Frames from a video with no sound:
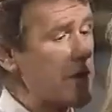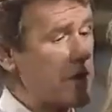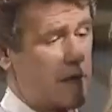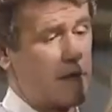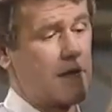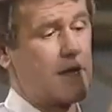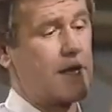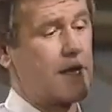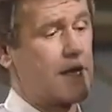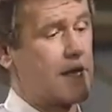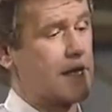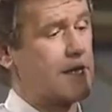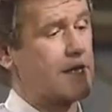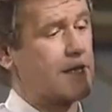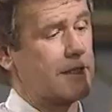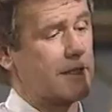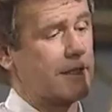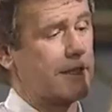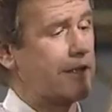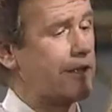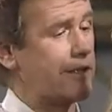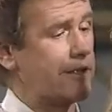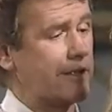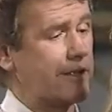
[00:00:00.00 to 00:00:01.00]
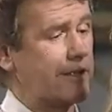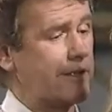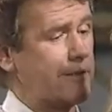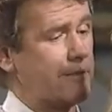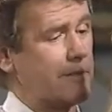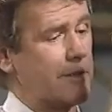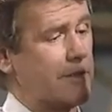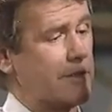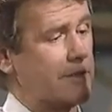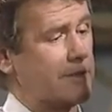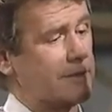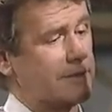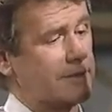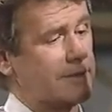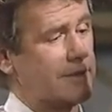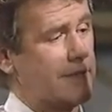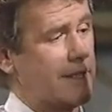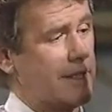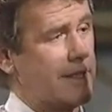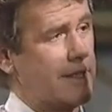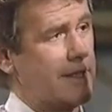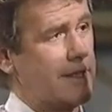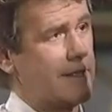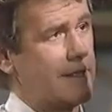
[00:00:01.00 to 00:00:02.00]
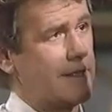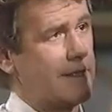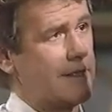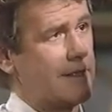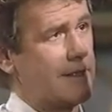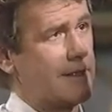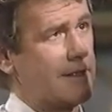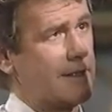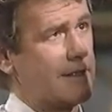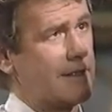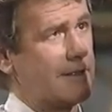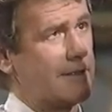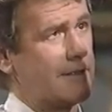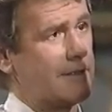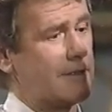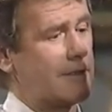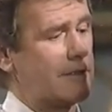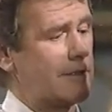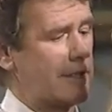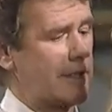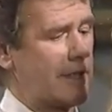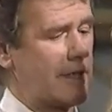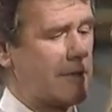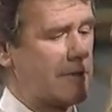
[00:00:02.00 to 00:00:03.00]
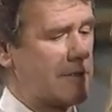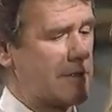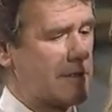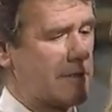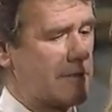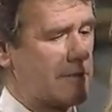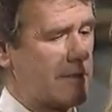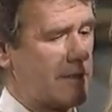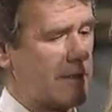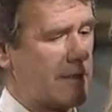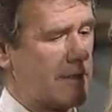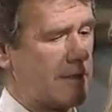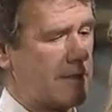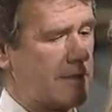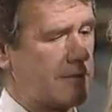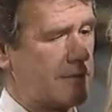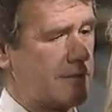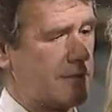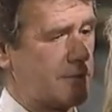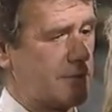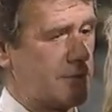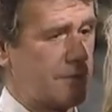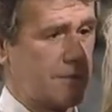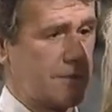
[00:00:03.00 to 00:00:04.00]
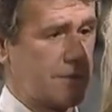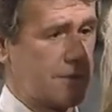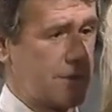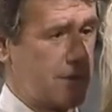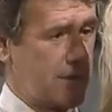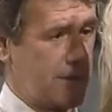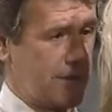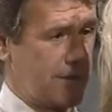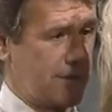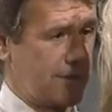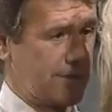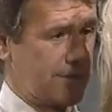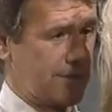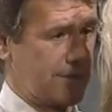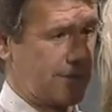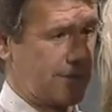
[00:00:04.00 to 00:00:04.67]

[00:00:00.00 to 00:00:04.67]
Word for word: where we are on our honeymoon, we're only hours away from Port